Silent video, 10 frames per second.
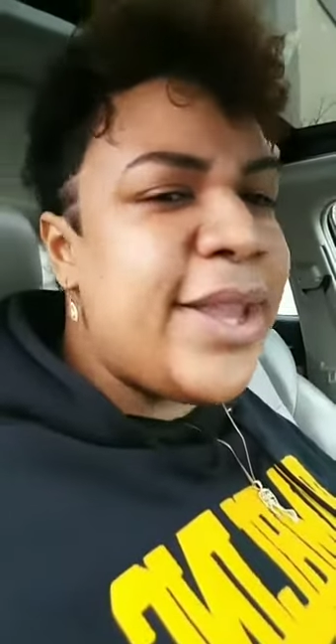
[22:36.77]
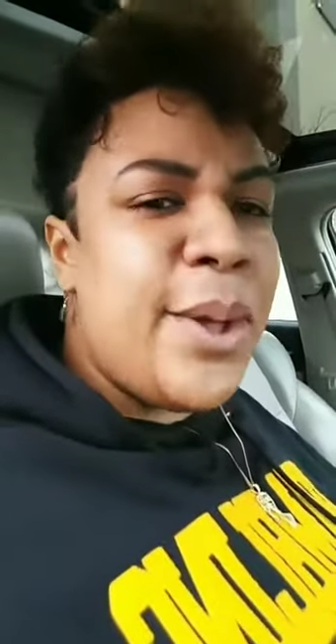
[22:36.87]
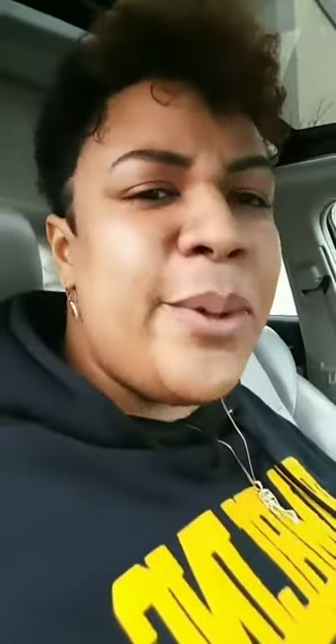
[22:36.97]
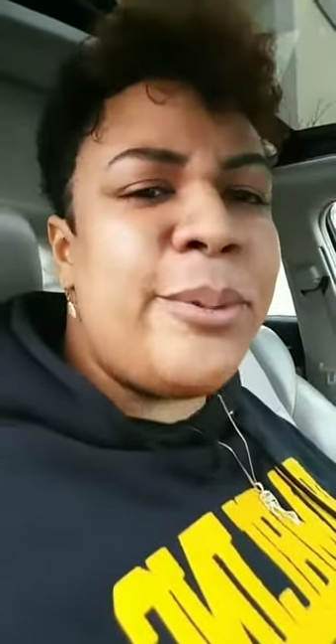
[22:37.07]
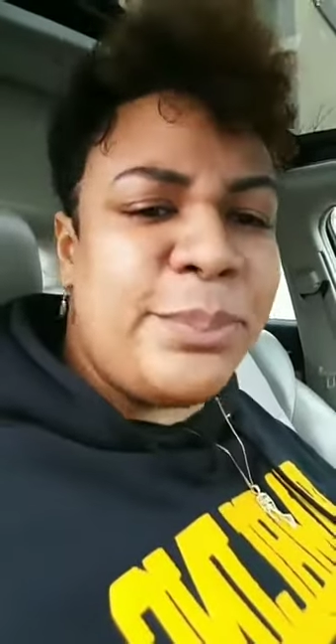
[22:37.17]

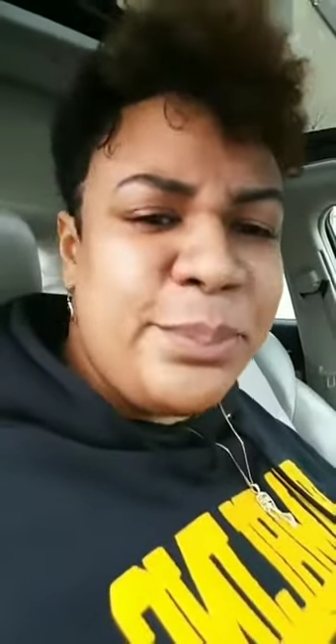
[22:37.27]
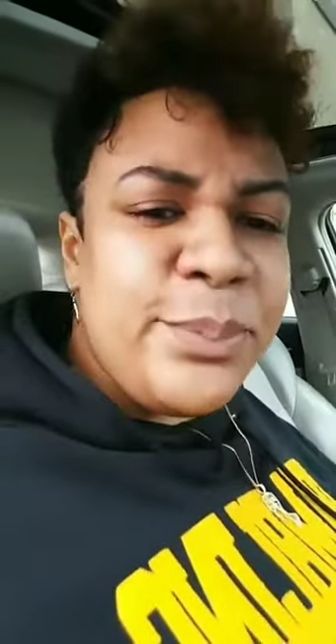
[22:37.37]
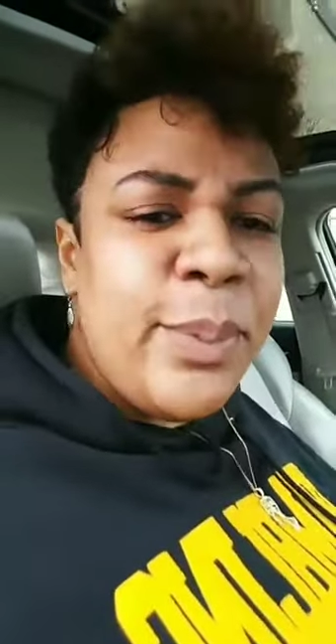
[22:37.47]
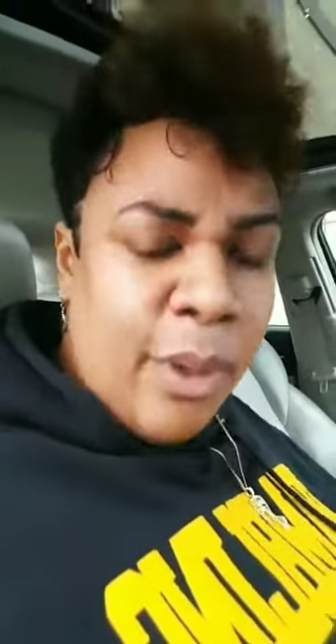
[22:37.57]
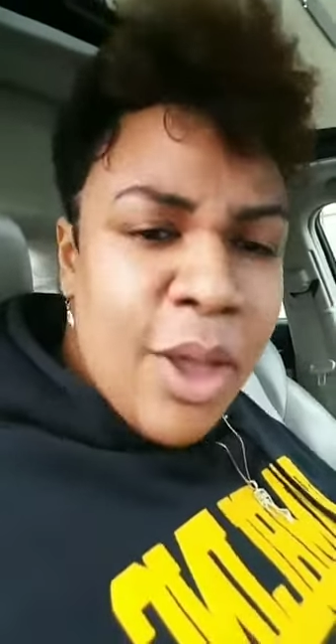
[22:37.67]
we're just doing
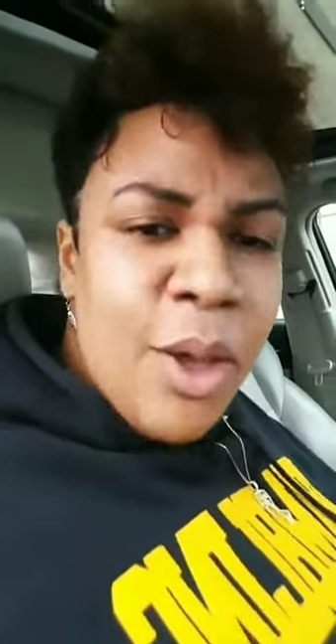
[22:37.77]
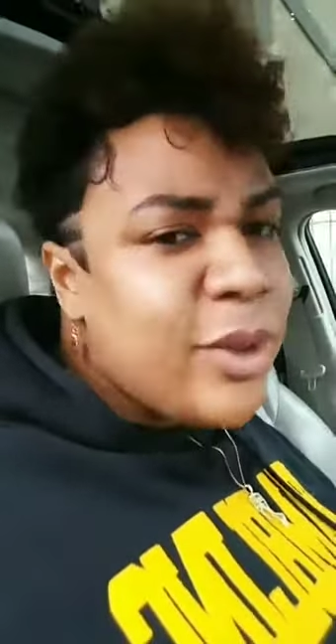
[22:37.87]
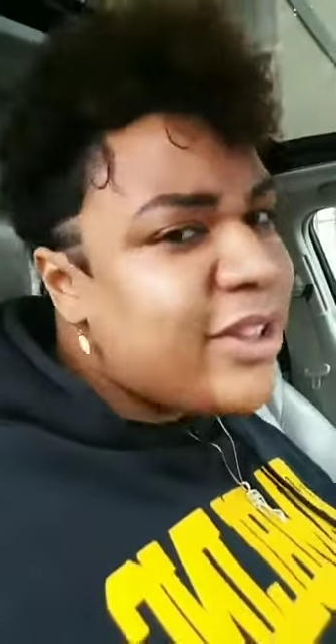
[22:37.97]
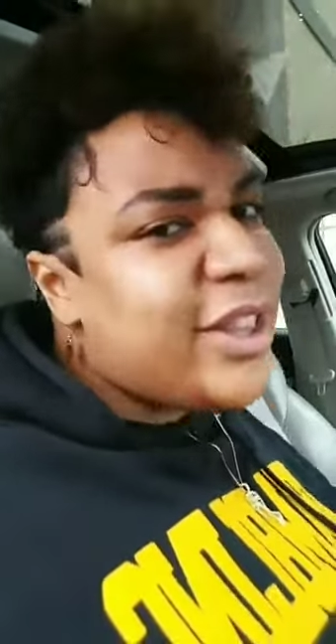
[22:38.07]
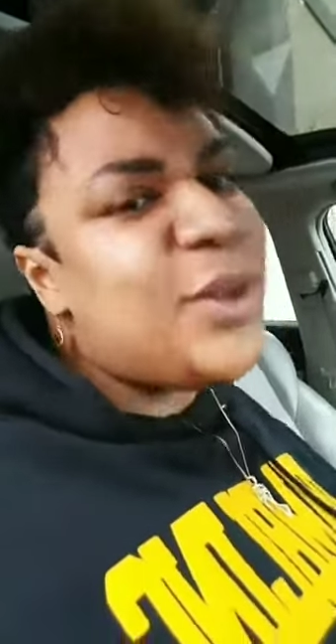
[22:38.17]
the best we
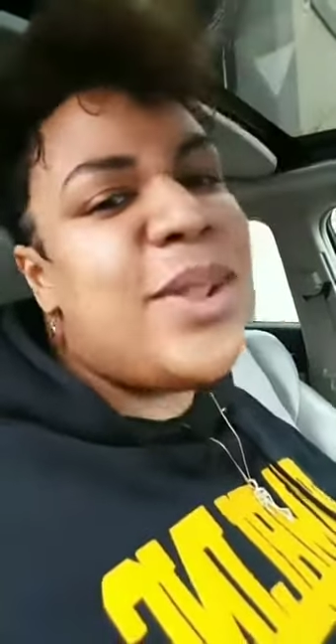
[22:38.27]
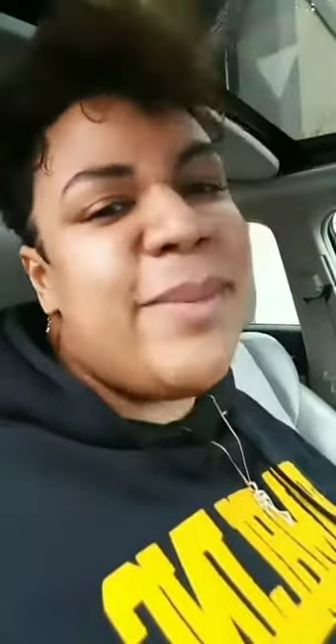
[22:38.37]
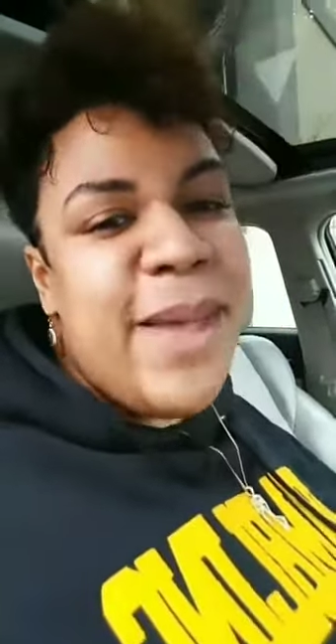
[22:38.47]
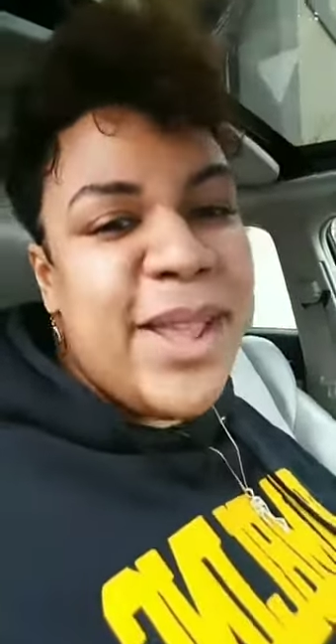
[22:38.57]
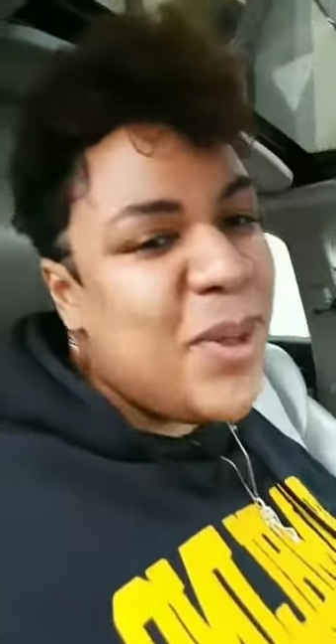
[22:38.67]
can.
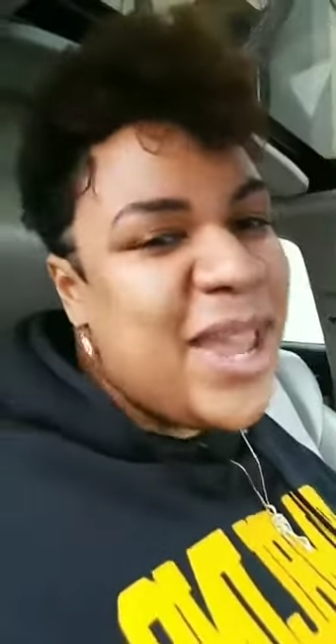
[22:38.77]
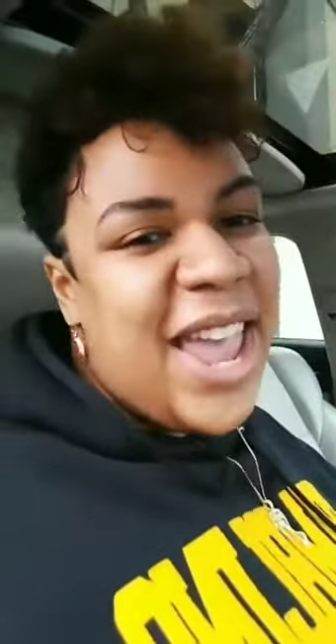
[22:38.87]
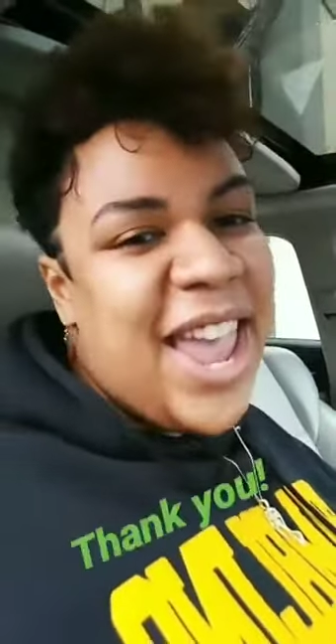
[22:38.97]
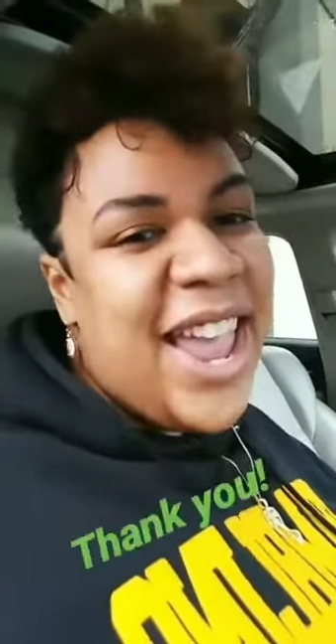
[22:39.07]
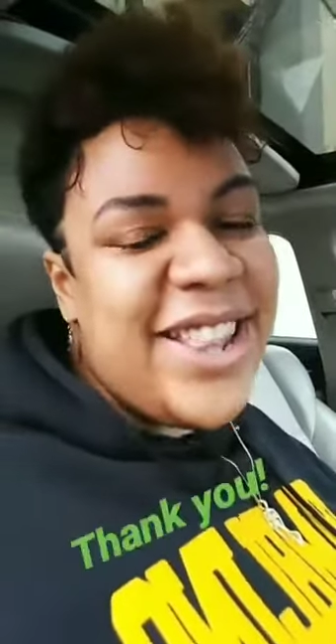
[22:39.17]
Thank you all
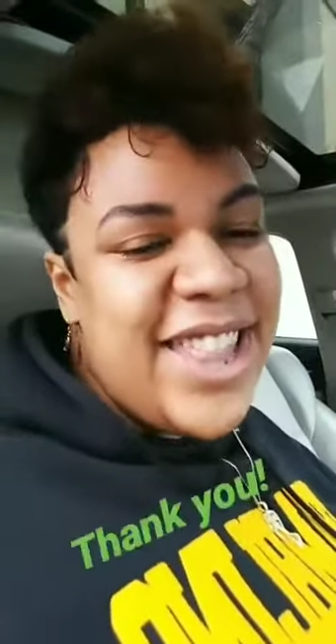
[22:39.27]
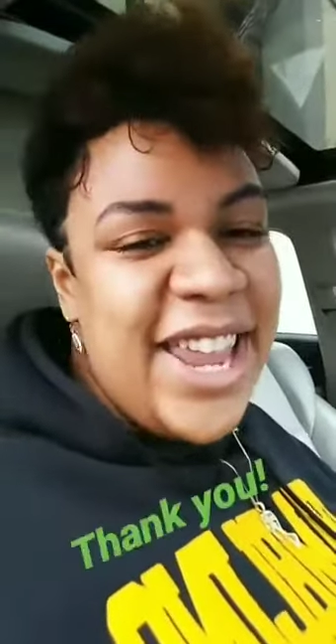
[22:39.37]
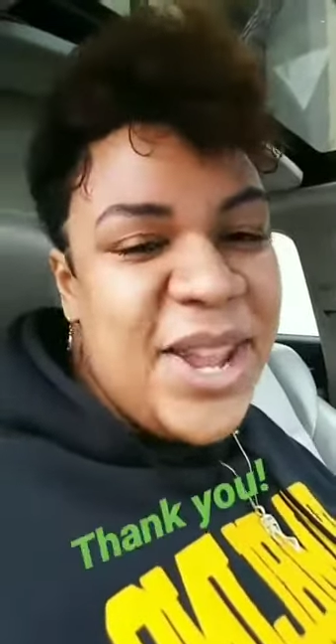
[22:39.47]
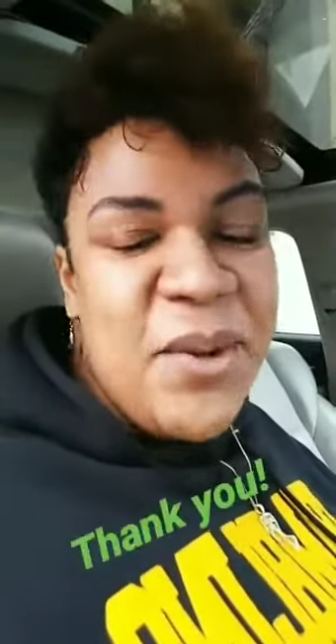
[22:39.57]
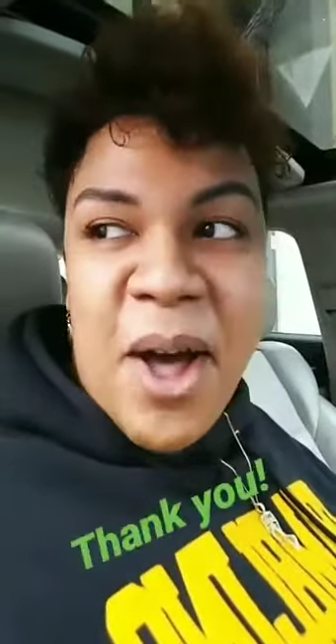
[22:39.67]
for
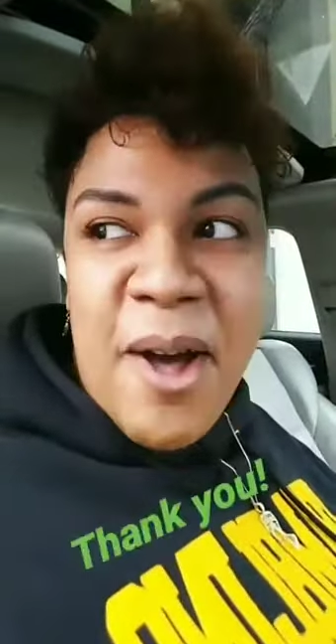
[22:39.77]
watching.